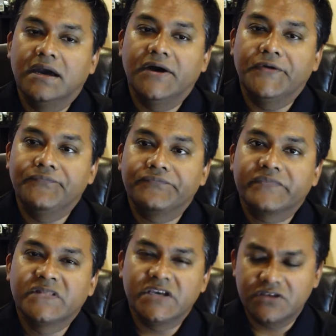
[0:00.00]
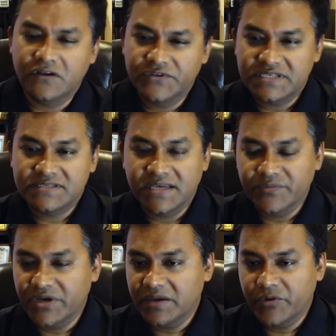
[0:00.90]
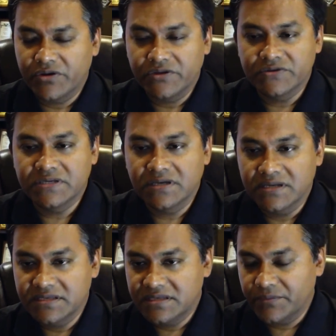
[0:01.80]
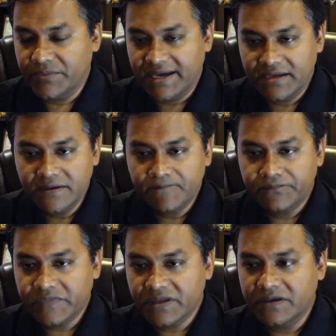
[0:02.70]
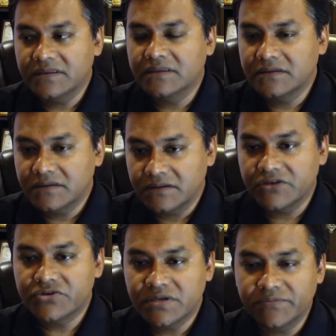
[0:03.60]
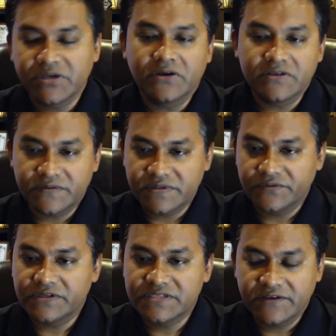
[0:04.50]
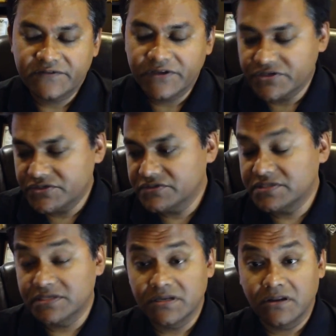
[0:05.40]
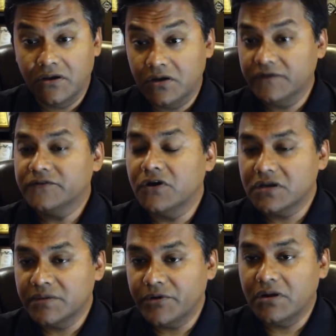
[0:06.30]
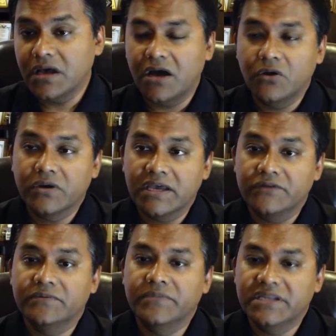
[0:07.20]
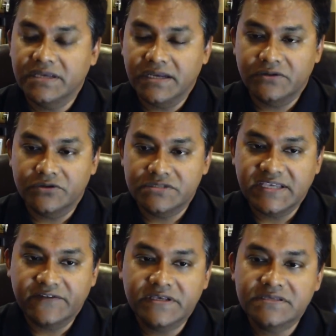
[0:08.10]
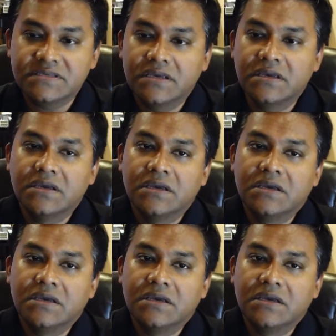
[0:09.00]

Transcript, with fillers: Um, there's always a stigma about using a lithium ion in the ship because of some of the safety issues. There's a lot of talk about how can we mitigate those safeties.